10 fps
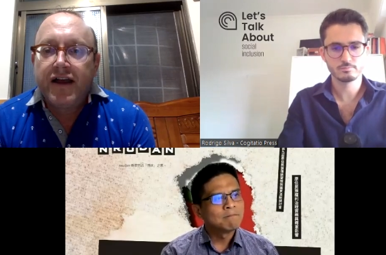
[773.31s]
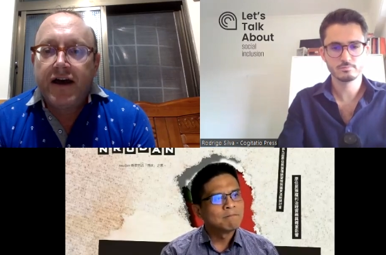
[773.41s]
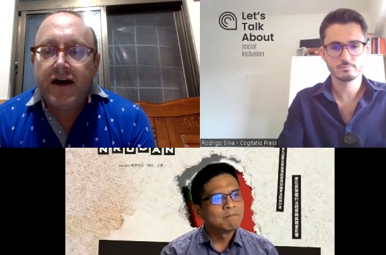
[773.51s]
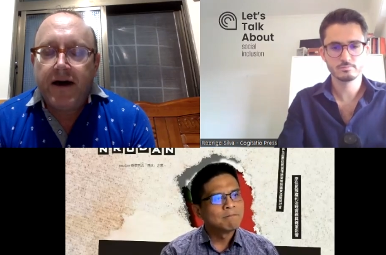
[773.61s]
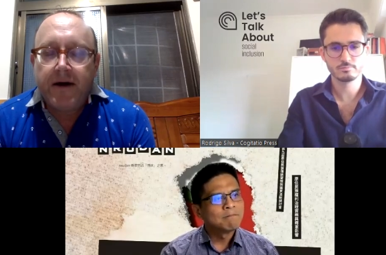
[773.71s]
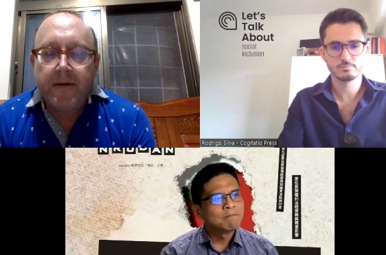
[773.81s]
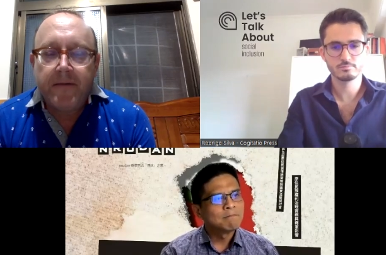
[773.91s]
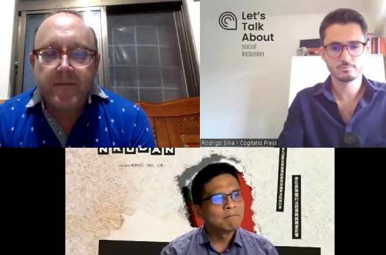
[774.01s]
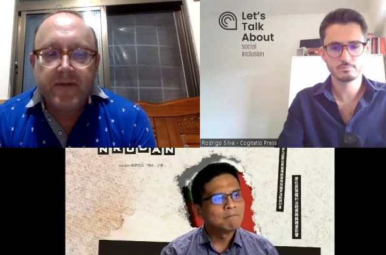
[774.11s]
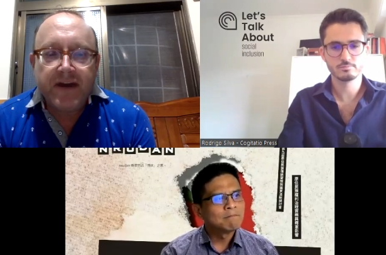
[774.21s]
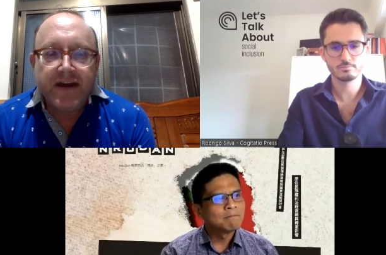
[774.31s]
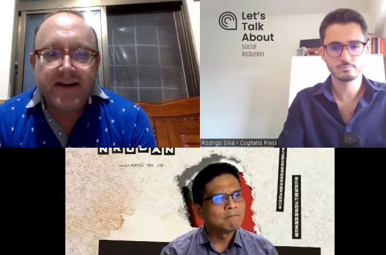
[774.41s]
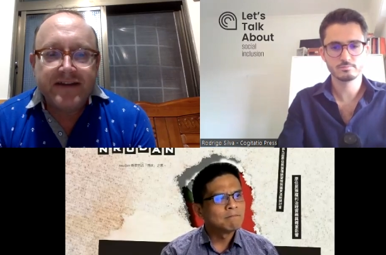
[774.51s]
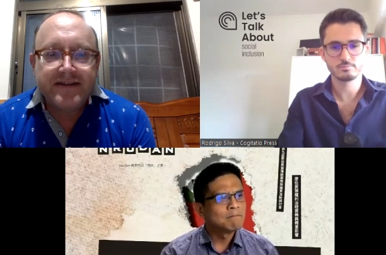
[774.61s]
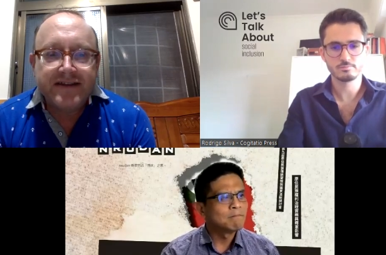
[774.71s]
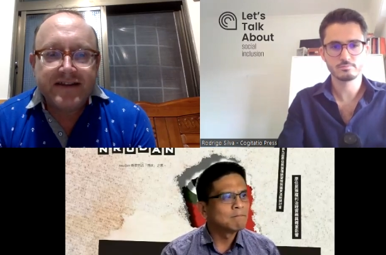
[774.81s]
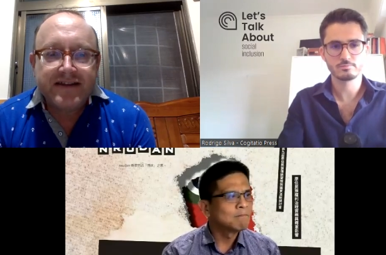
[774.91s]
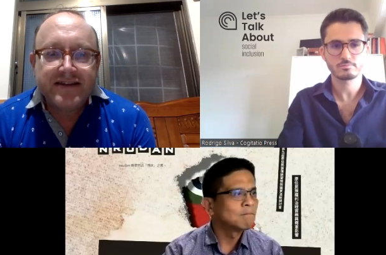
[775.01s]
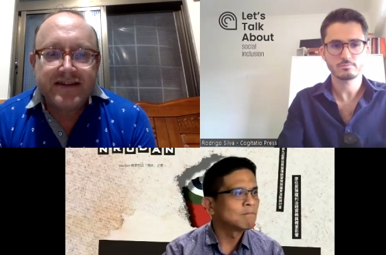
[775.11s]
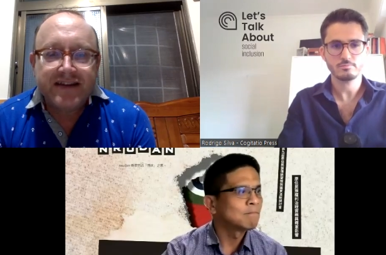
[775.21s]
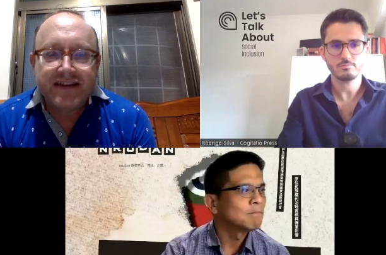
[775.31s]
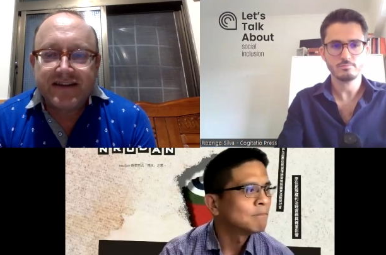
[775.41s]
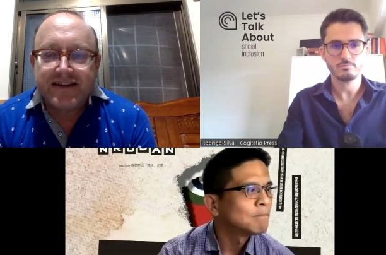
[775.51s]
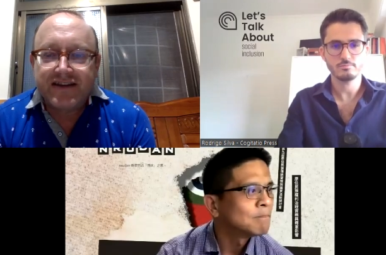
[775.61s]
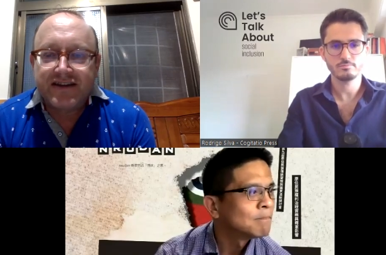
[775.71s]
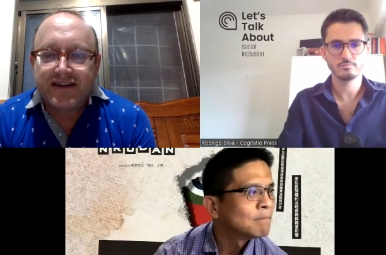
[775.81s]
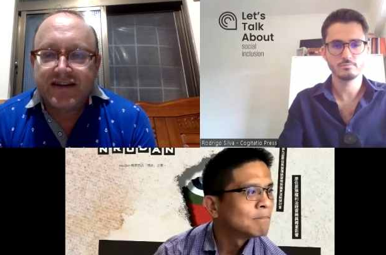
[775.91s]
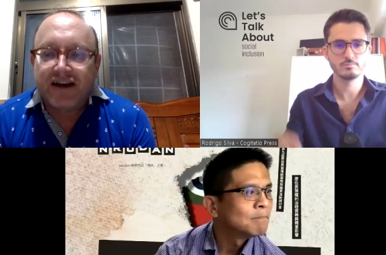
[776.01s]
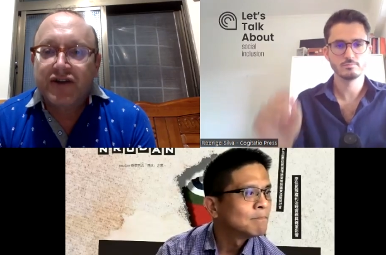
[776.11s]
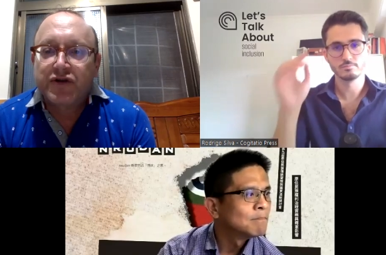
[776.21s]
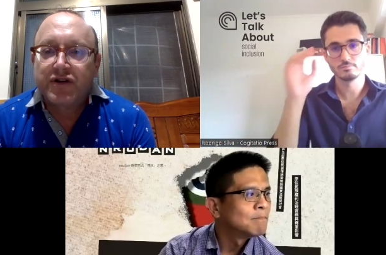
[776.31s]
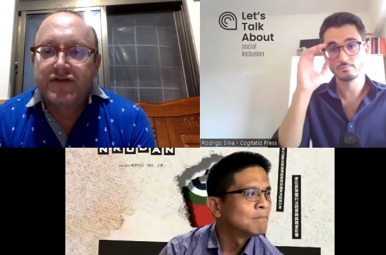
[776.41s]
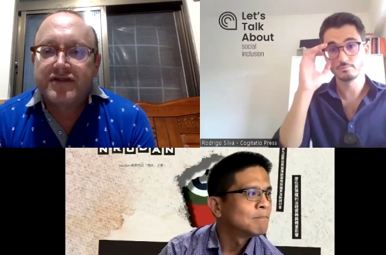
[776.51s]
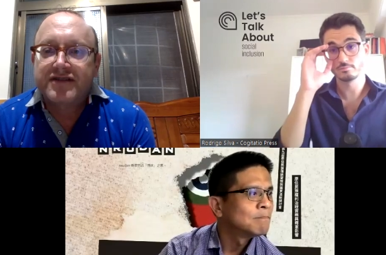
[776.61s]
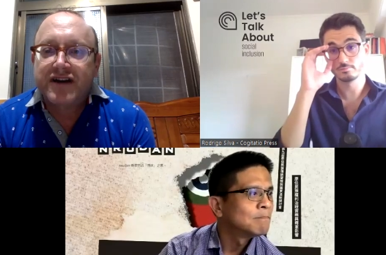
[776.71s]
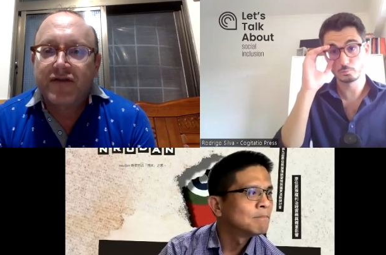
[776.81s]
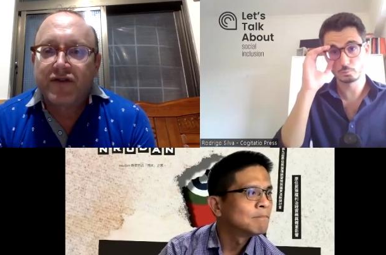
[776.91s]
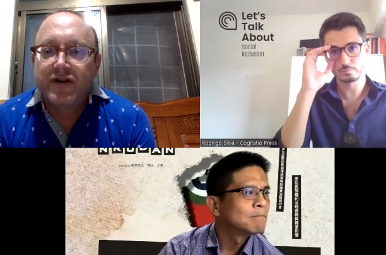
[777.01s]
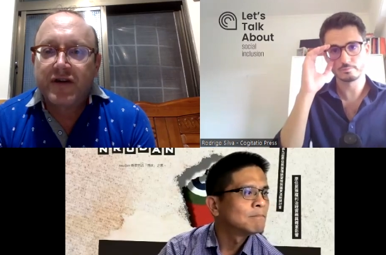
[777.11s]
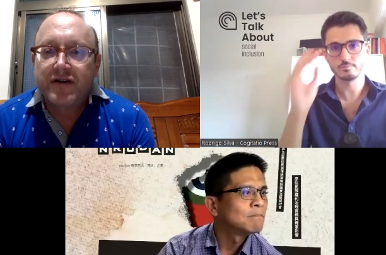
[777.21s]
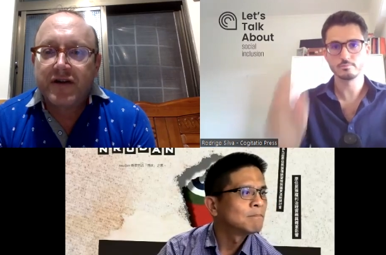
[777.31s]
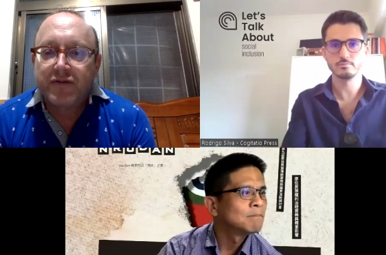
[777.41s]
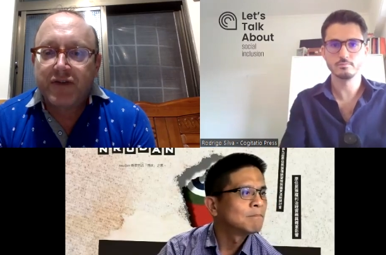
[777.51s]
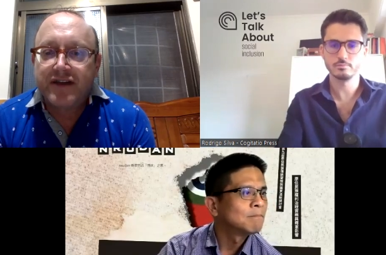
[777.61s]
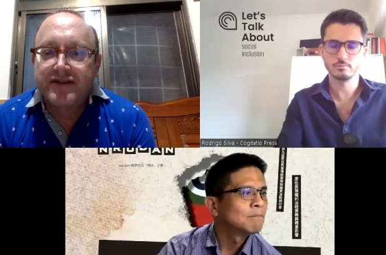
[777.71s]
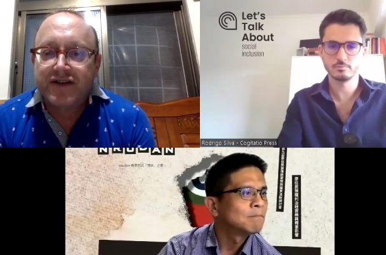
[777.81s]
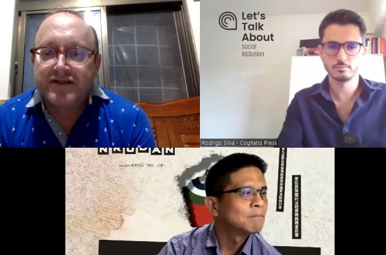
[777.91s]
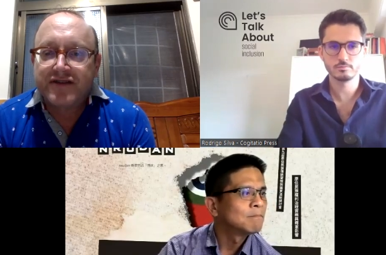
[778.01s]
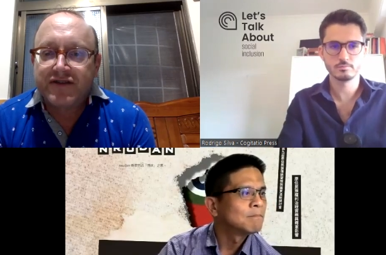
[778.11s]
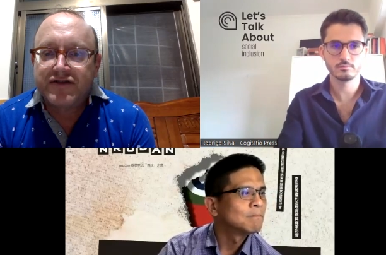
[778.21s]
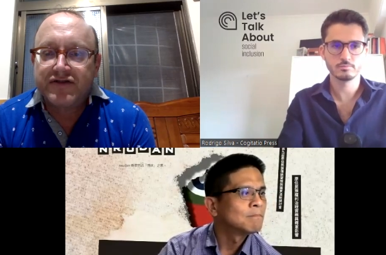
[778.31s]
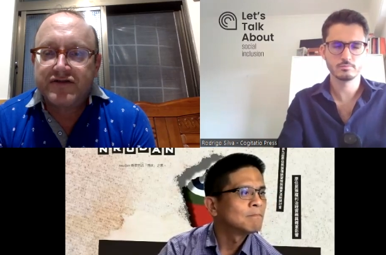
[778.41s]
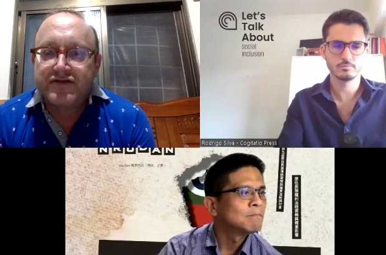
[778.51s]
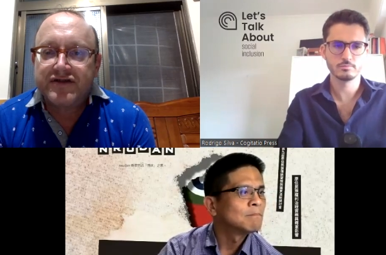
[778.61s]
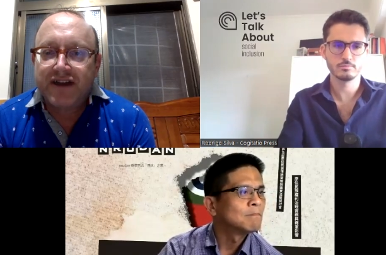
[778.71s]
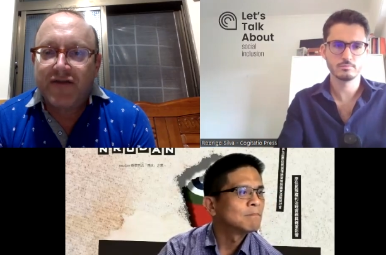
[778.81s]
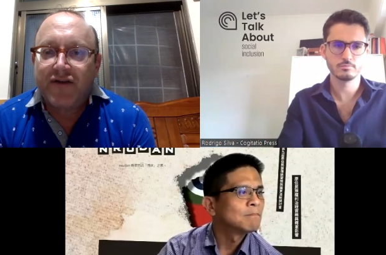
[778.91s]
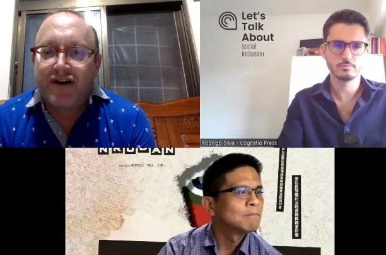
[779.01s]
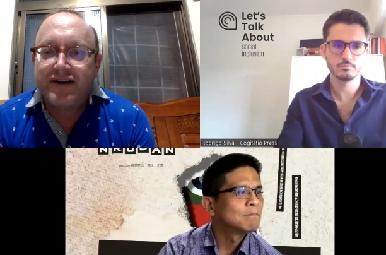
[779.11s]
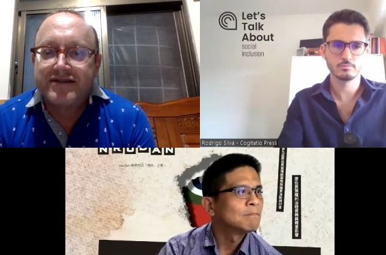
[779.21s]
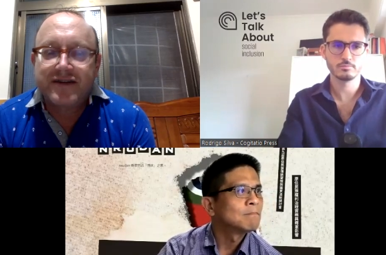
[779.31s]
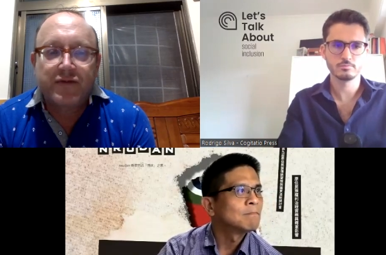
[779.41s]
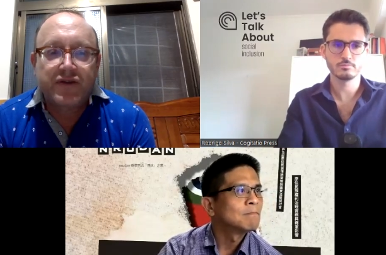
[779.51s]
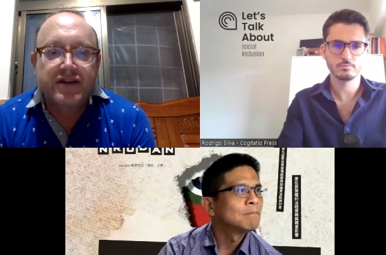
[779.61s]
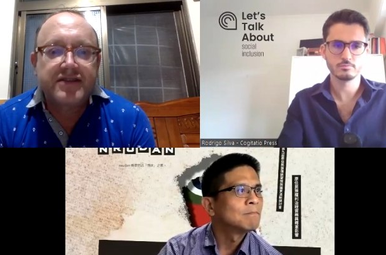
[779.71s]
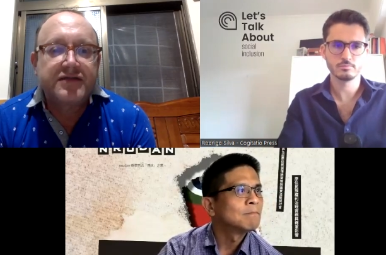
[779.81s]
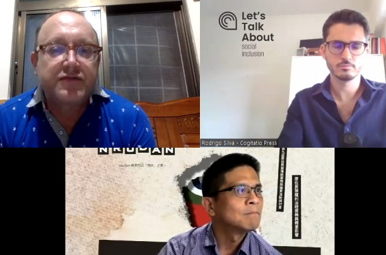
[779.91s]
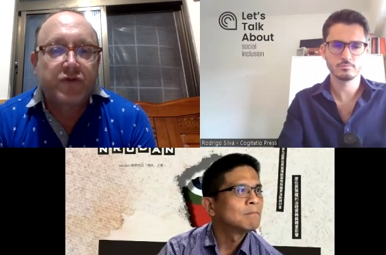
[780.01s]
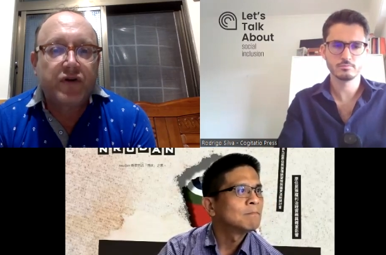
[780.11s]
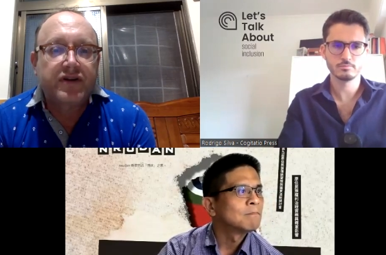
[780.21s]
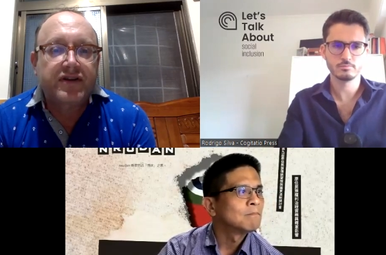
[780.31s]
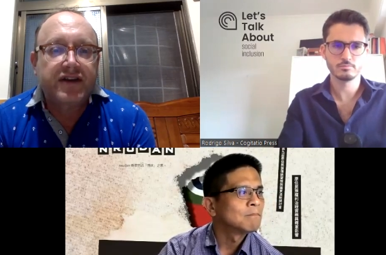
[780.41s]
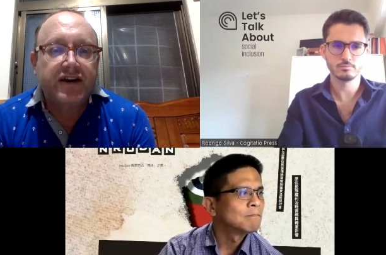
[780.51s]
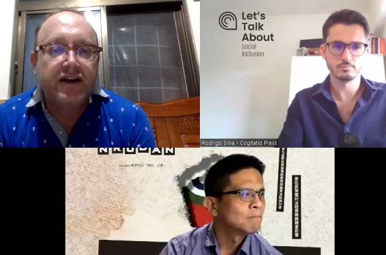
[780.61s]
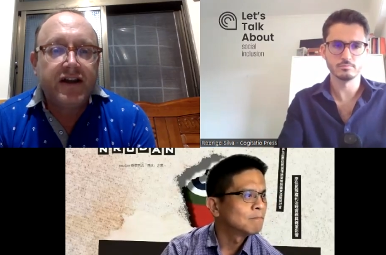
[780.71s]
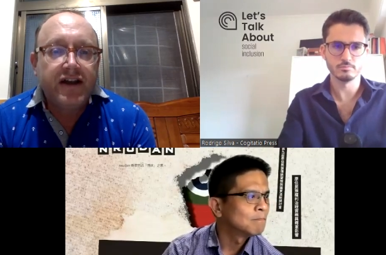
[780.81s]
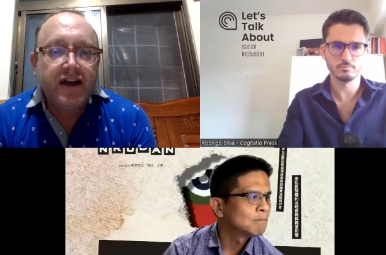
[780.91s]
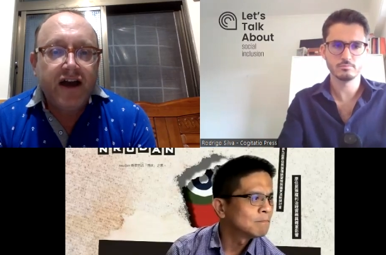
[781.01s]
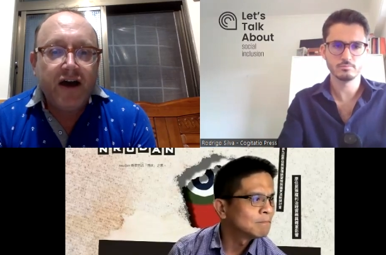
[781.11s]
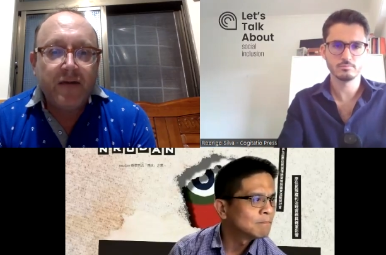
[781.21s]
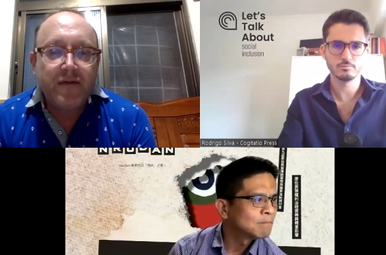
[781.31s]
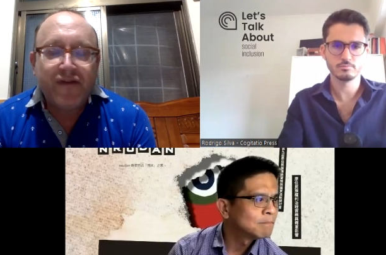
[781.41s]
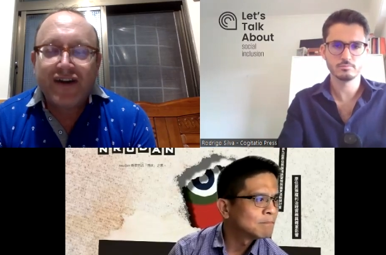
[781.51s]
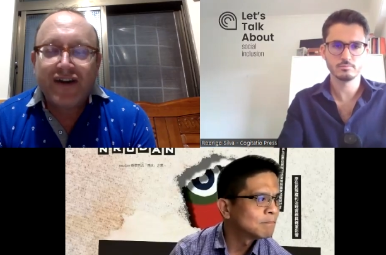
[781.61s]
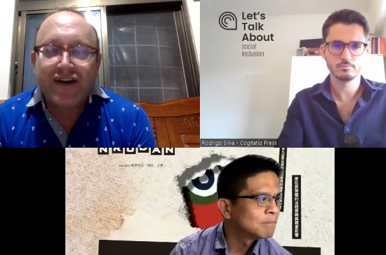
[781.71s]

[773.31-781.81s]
Speaker 1: Um, and I think that the idea that the doctrine of discovery uh, applies also to to Taiwan is something that's important there. Mm -hmm. um, if I